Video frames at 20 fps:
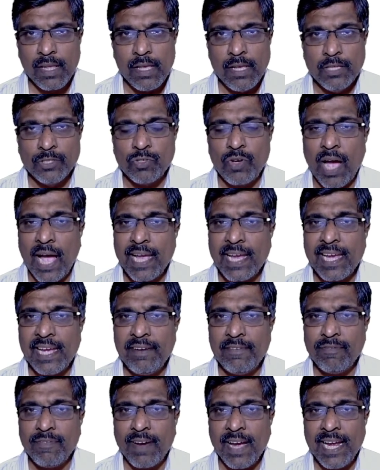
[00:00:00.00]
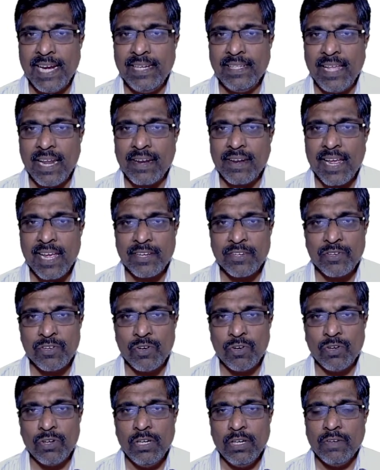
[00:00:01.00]
So I can find the
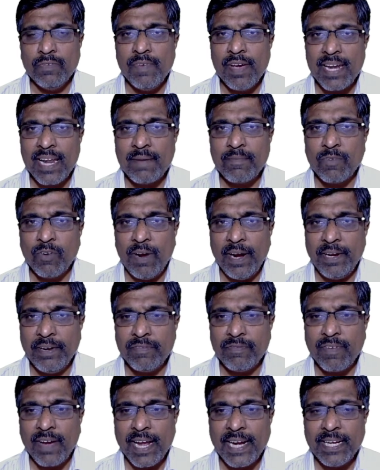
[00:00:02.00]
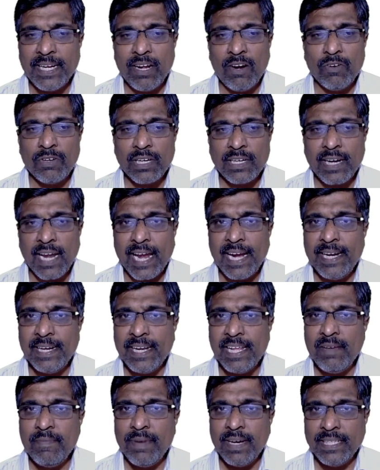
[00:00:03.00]
ratio where I'm going to find out
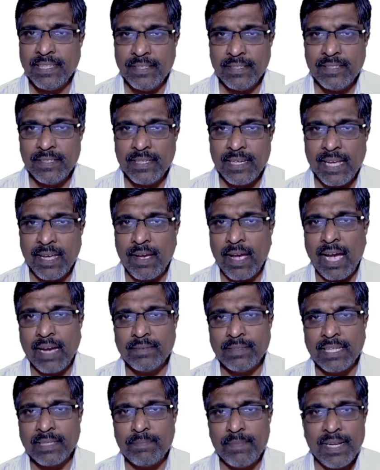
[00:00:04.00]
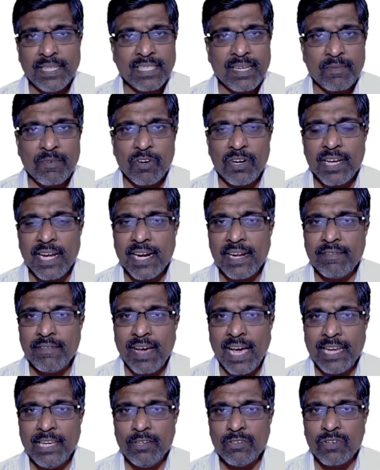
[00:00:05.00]
90 by 30. That means I'm going to get a
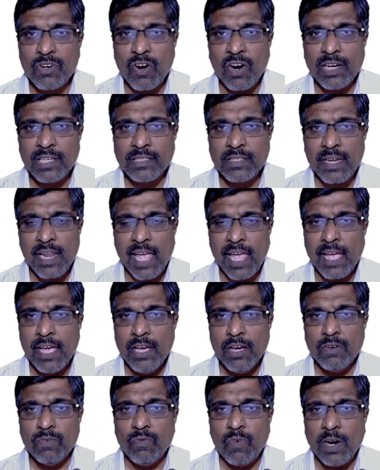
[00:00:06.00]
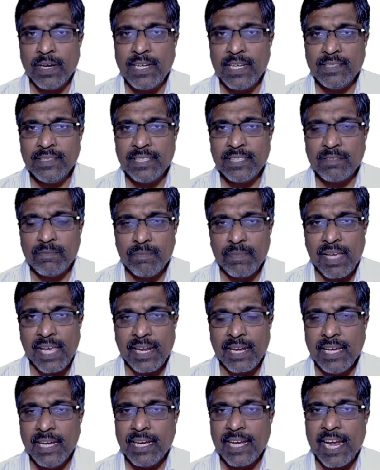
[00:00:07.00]
value called 3. What does it
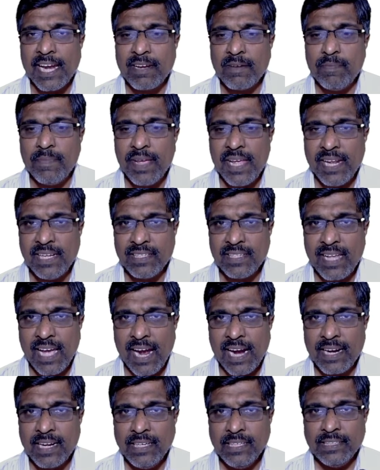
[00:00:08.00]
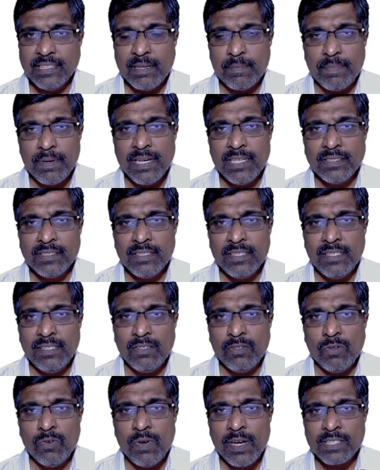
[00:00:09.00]
mean? It means that the person
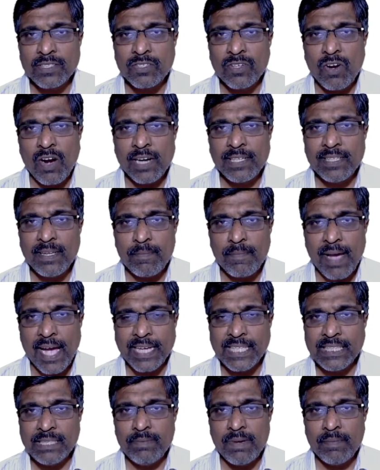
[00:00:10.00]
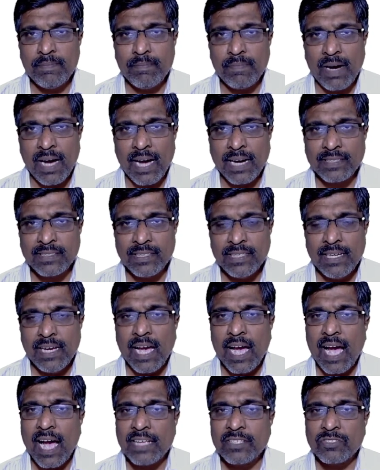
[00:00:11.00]
who has got the maximum marks
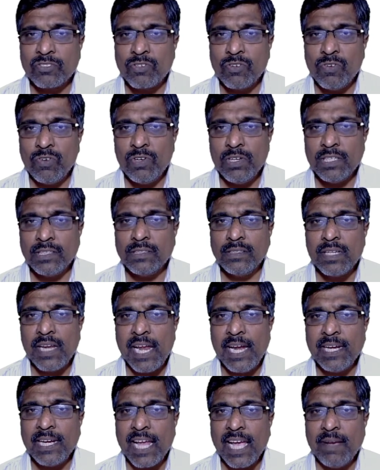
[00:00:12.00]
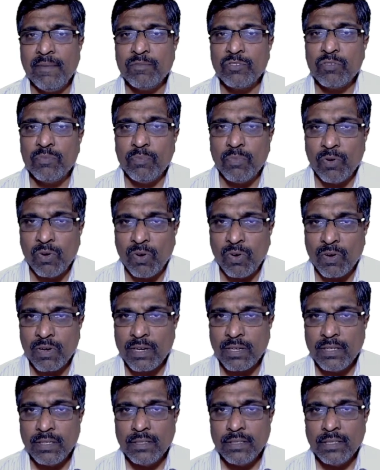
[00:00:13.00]
has scored 3 times
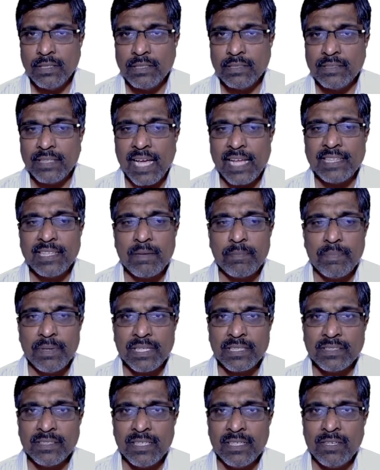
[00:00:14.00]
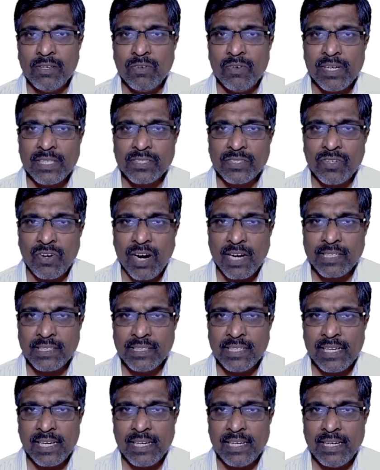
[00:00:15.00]
more than the person who has got
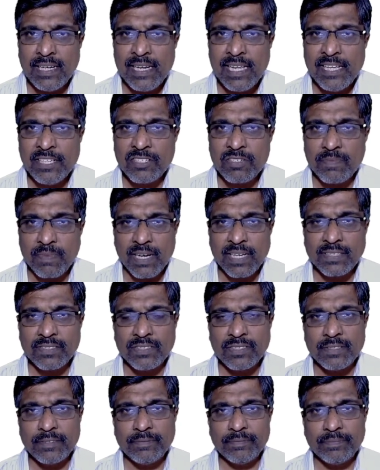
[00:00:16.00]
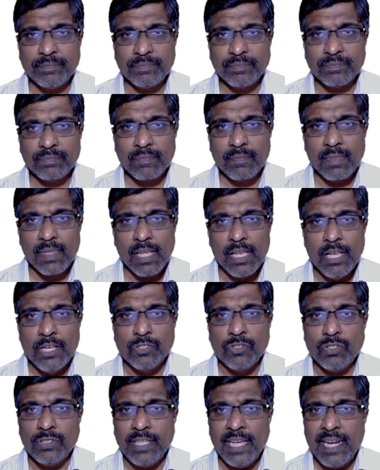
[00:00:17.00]
the least marks.
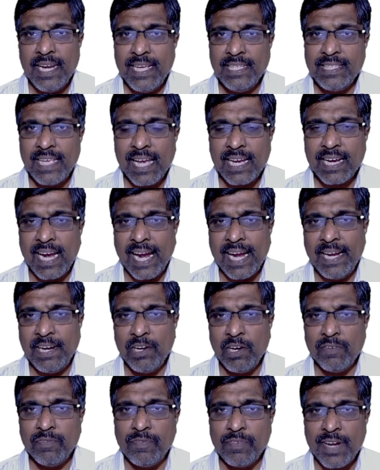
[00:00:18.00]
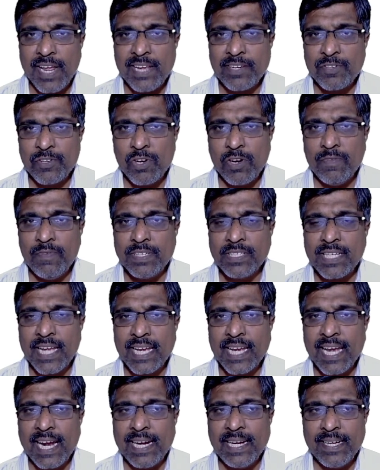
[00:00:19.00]
So there is a kind of ratio which
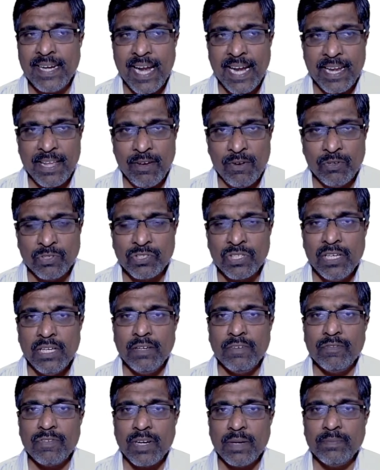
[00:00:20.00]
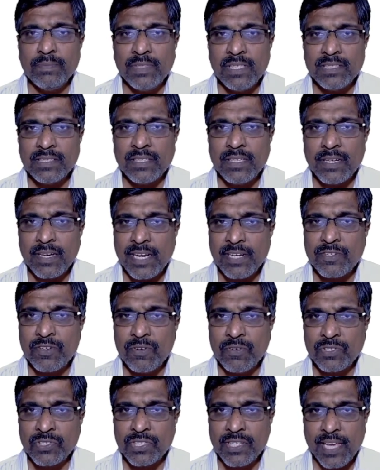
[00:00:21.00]
I can deduce from this
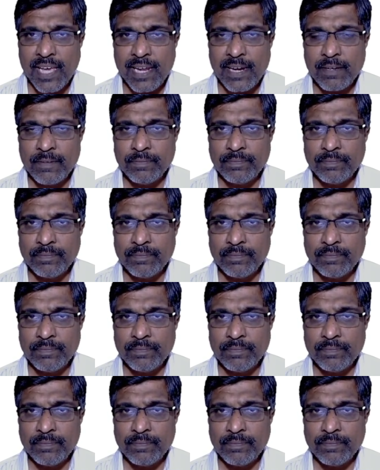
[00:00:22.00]
ratio scale.